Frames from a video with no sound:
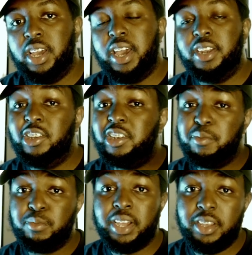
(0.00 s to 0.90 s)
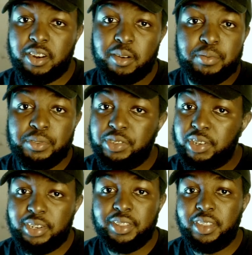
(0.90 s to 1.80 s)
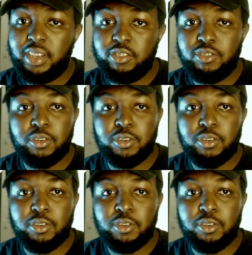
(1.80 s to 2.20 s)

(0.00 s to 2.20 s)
and you can back it up with certain things.